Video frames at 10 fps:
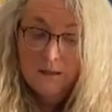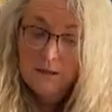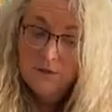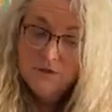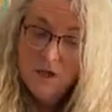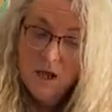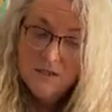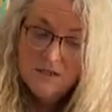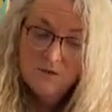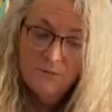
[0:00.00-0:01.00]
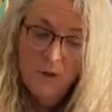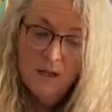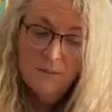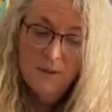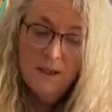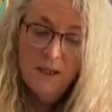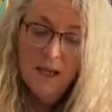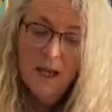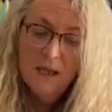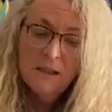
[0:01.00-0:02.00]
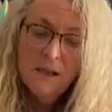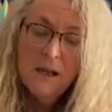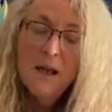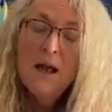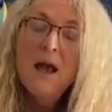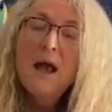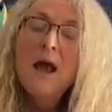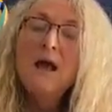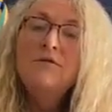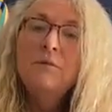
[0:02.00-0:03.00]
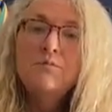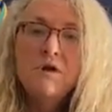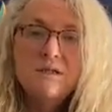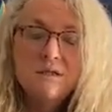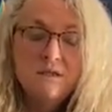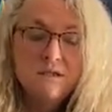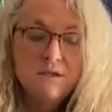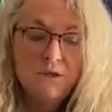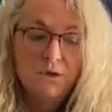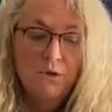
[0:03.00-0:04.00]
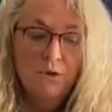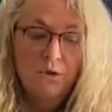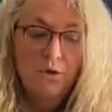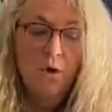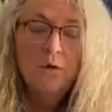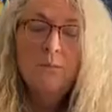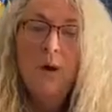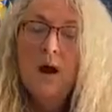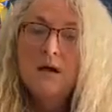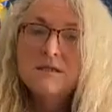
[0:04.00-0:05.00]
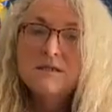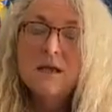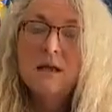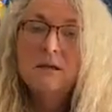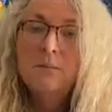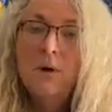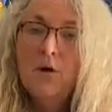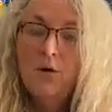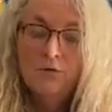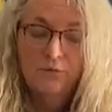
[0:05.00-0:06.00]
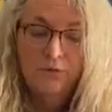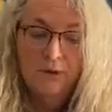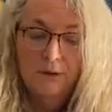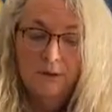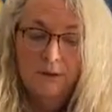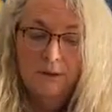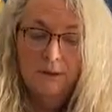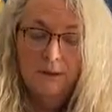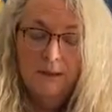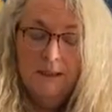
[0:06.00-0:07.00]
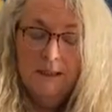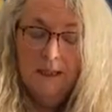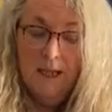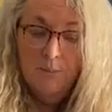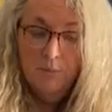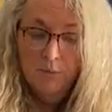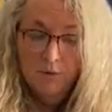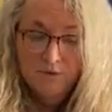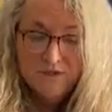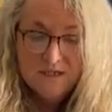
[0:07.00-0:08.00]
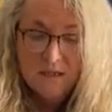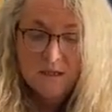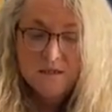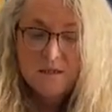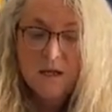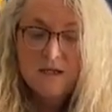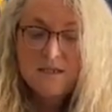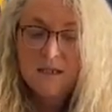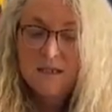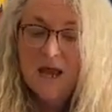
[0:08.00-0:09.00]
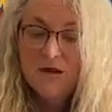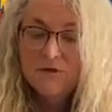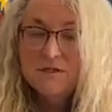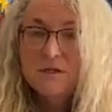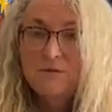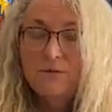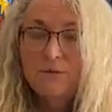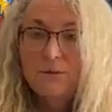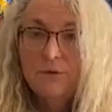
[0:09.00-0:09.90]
The alternative might be an ever-present, non-partisan biographer, capable of synthesizing a narrative